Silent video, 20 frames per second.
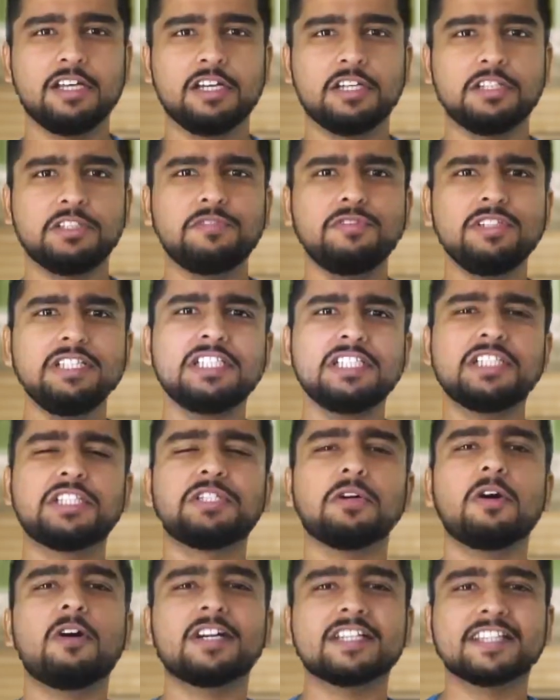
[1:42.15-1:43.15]
You will
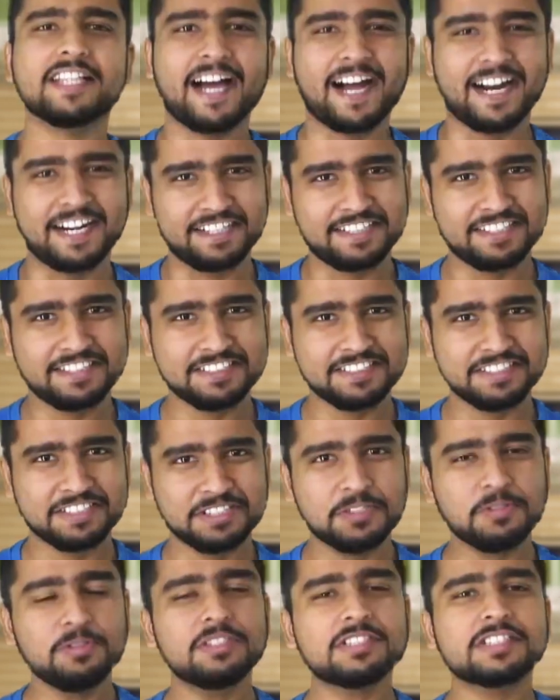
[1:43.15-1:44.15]
cure that.
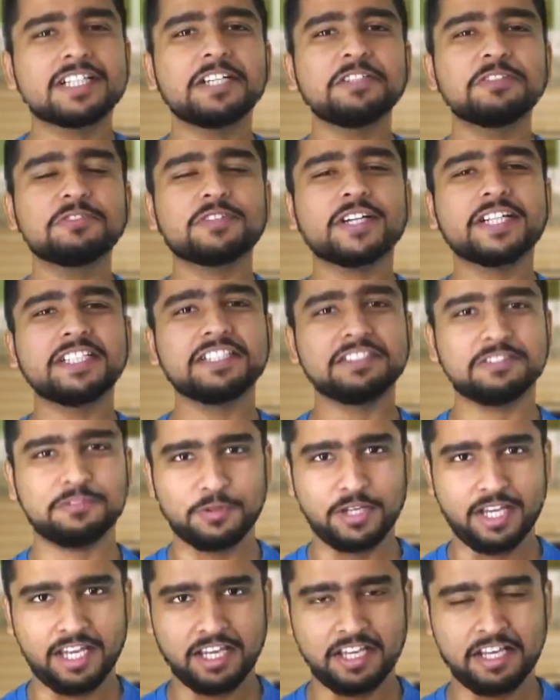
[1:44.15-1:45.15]
You'll try to find a
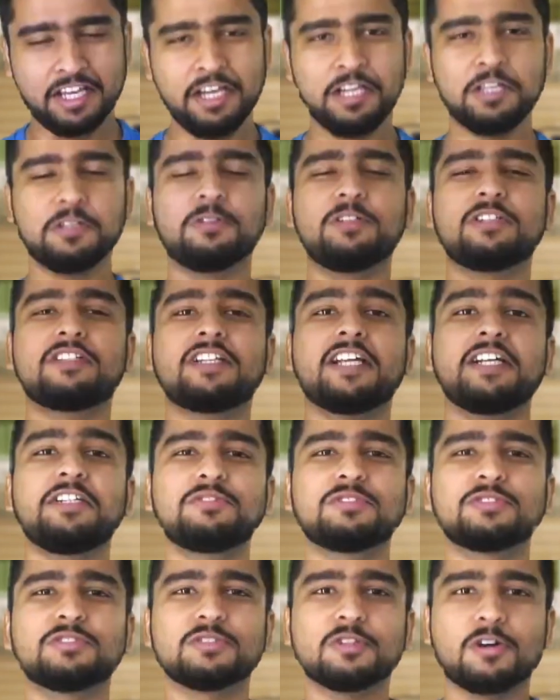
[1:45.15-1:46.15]
way. You'll try to
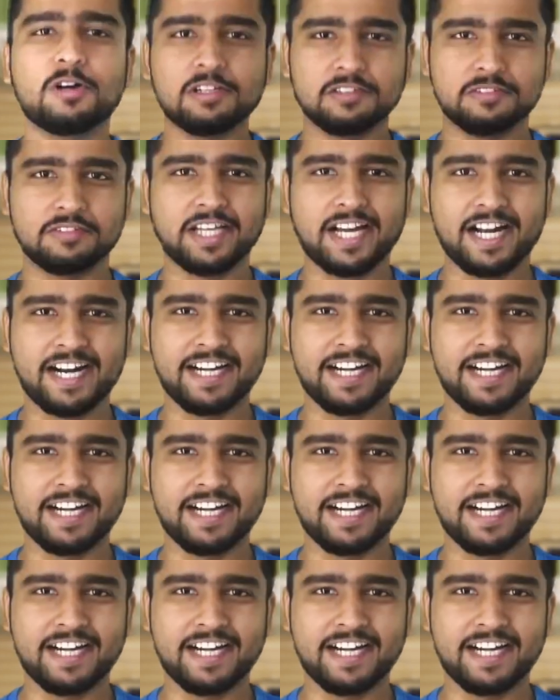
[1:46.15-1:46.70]
solve that.